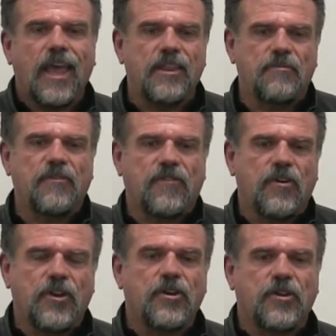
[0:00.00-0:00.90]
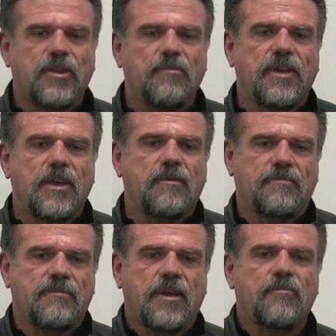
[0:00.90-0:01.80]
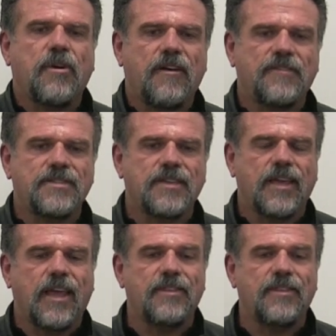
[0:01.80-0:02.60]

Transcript: And then before you know it, they become a prophecy.